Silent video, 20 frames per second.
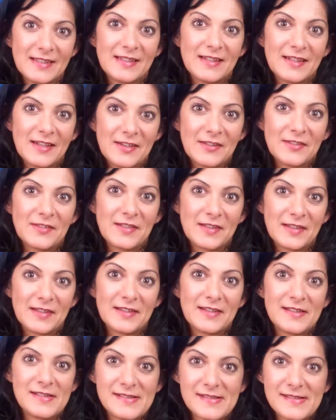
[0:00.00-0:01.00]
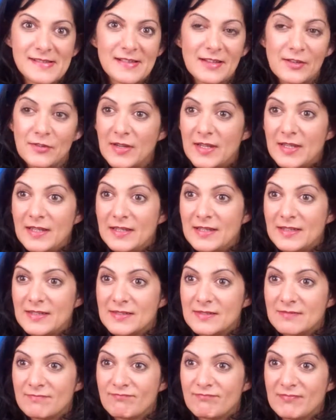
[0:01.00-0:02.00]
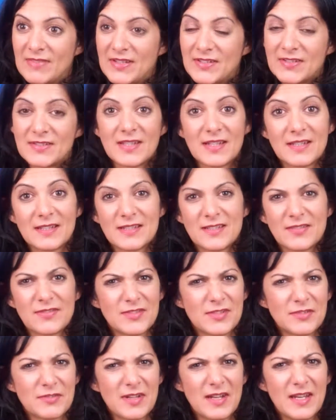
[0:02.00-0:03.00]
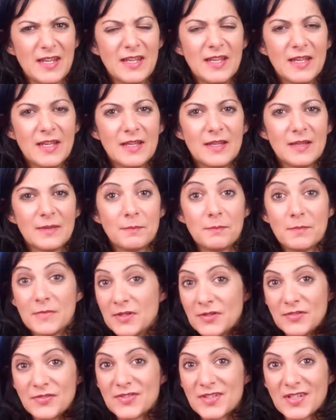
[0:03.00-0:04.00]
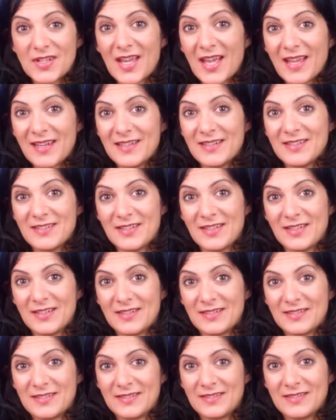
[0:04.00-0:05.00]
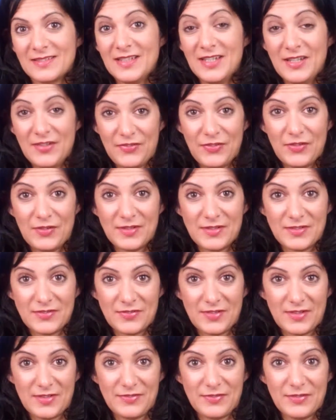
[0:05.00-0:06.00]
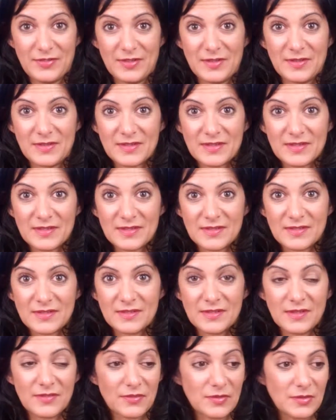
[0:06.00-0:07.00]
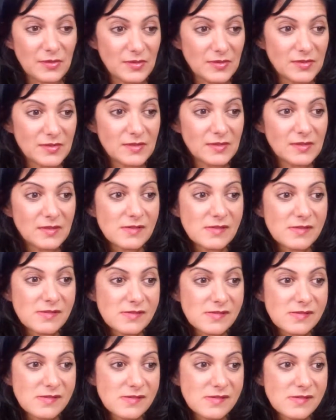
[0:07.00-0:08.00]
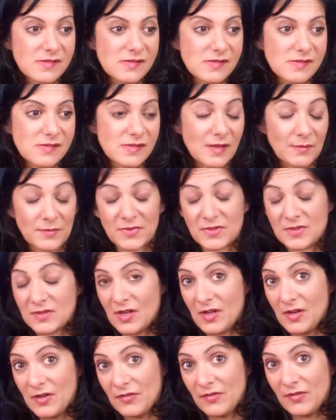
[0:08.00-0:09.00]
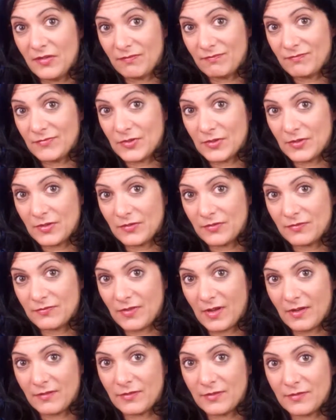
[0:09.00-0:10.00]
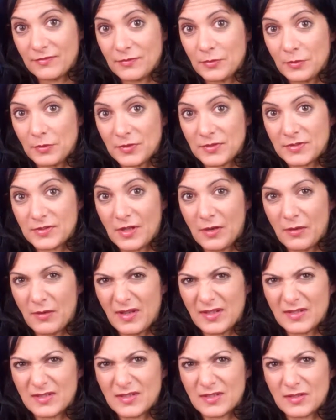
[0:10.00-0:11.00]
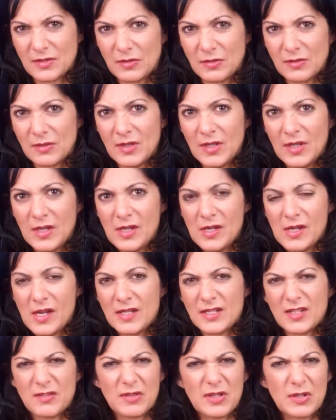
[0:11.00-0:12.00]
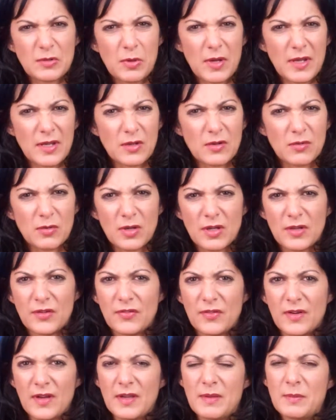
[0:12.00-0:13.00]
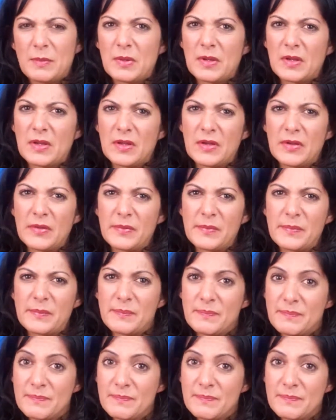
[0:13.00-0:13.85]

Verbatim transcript: you know uh, great incentive to really move to Canada if you're under five foot of course I'm just over sort of five foot four so I guess it doesn't I don't really quite qualify but um,